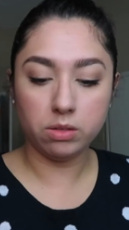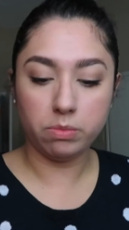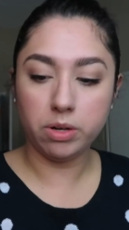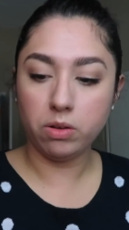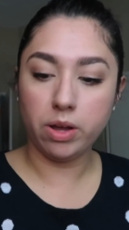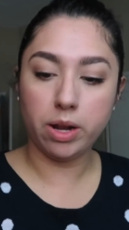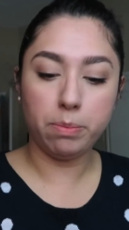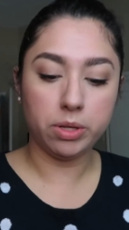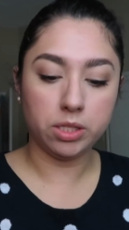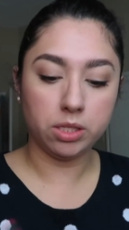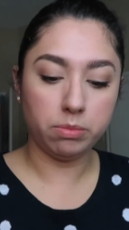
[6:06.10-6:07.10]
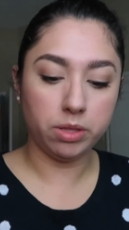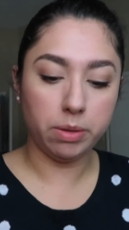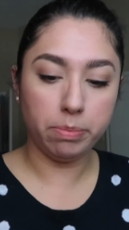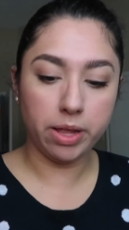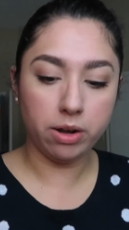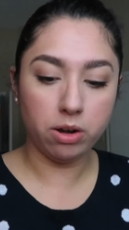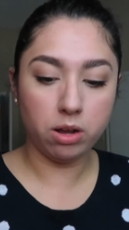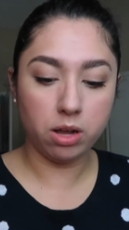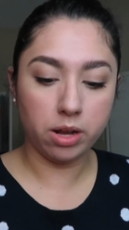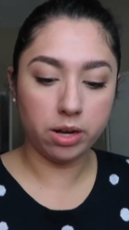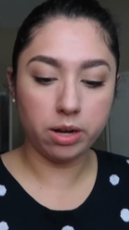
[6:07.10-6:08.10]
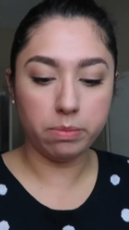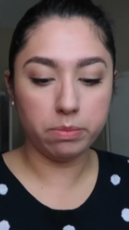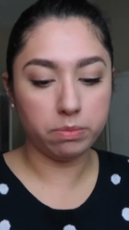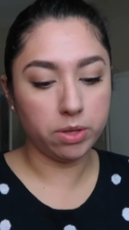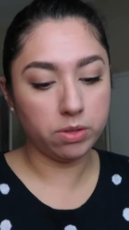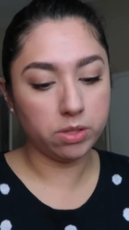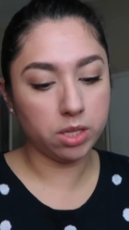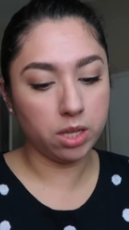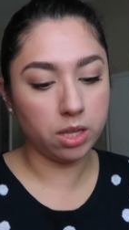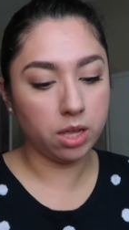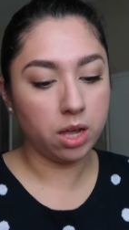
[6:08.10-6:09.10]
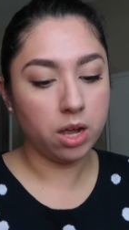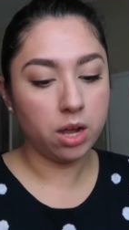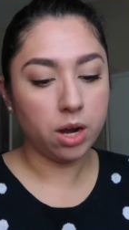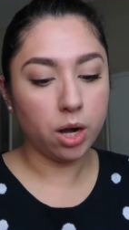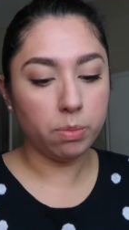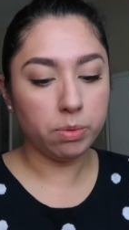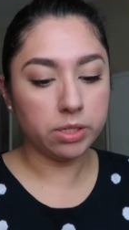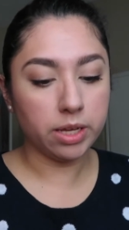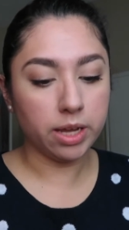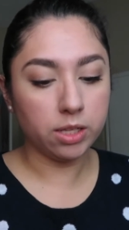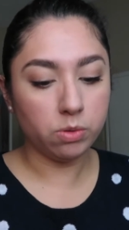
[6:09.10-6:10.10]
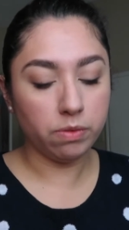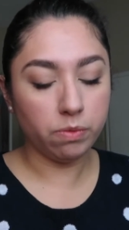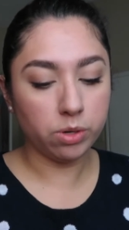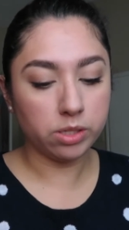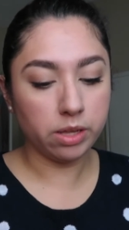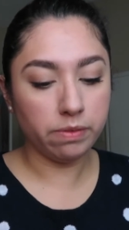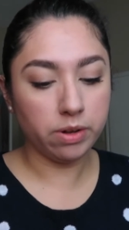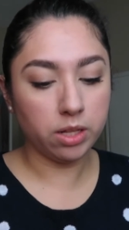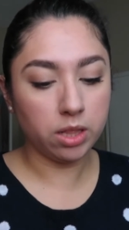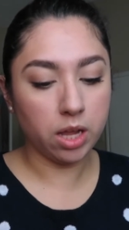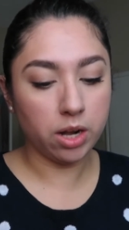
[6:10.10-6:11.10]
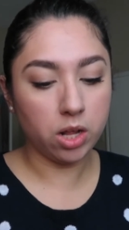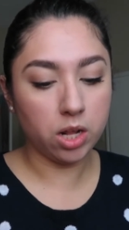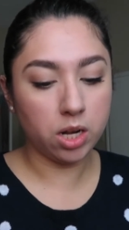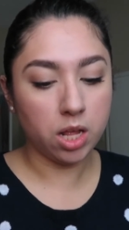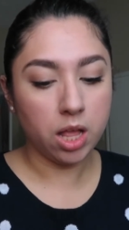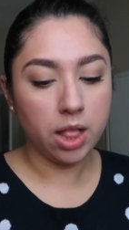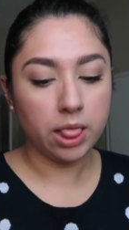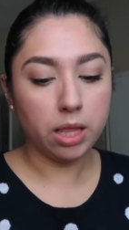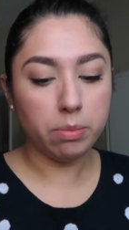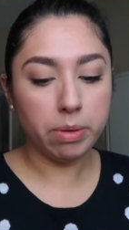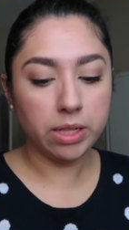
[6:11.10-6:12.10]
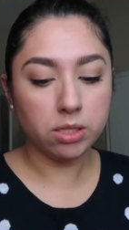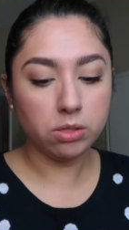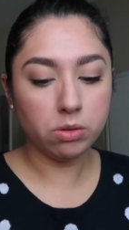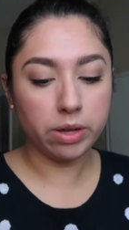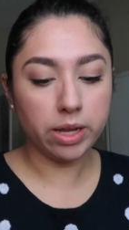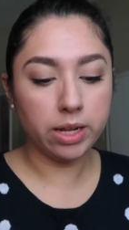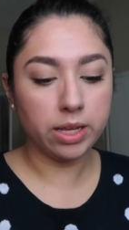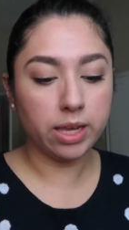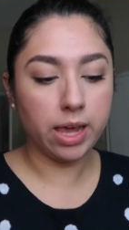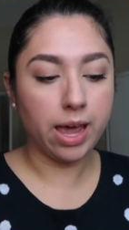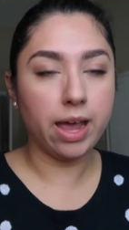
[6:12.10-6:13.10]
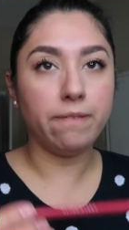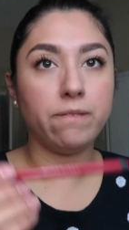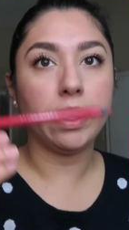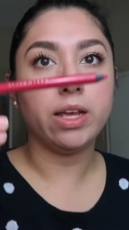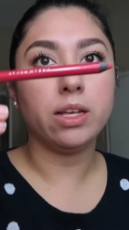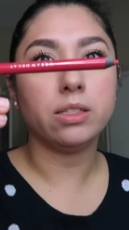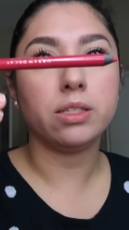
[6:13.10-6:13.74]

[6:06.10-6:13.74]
so I'm gonna go ahead and put some lip liner on, and I'm using Urban Decay 24/7 Glide On Lip Pencil in Cat Bite.